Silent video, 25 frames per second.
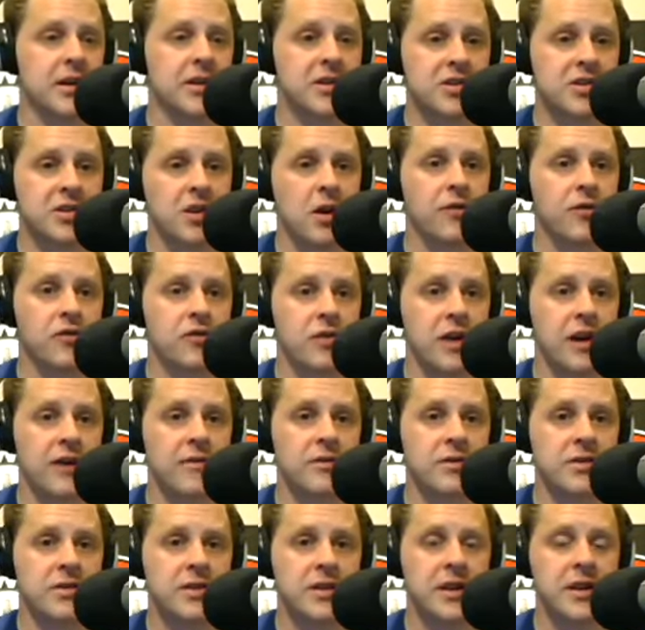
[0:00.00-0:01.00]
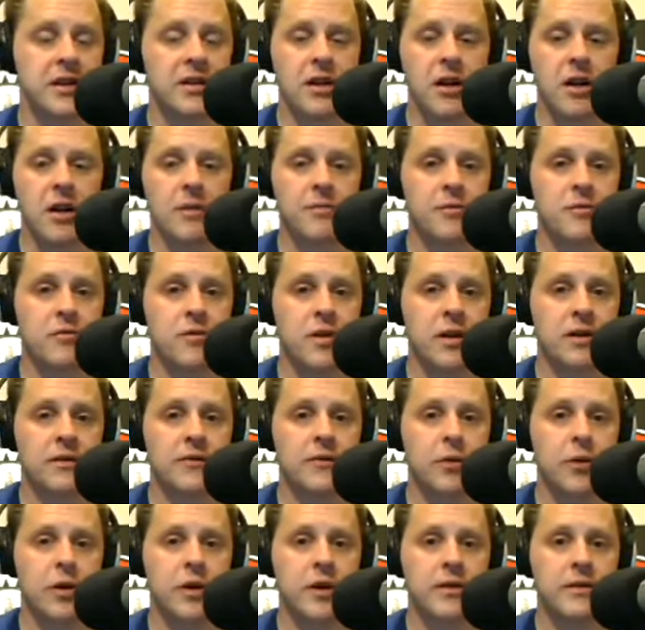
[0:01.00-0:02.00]
install the drivers and get it all up and running
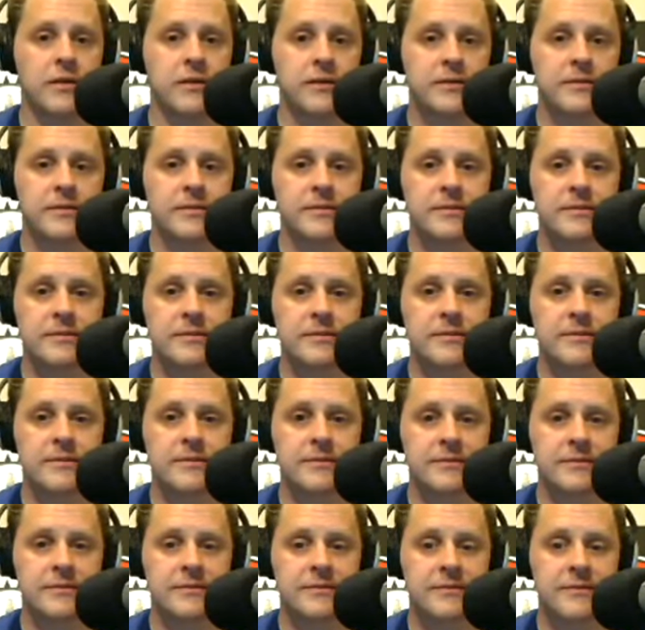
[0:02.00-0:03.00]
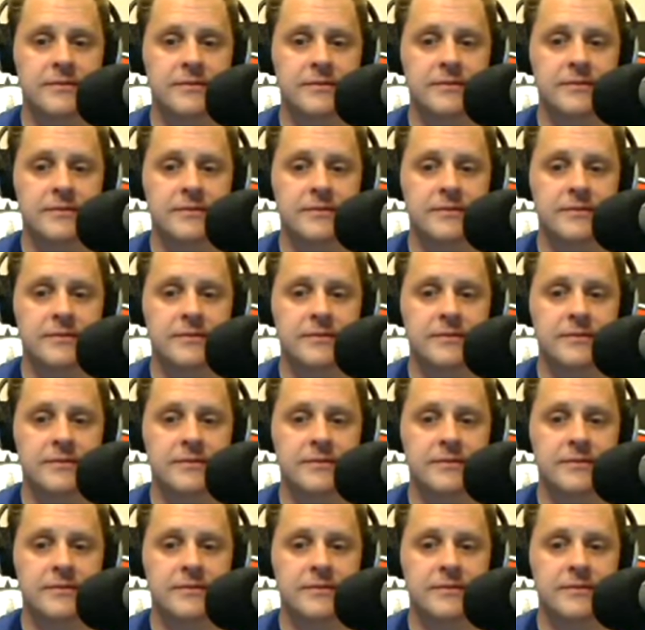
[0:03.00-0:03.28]
for you.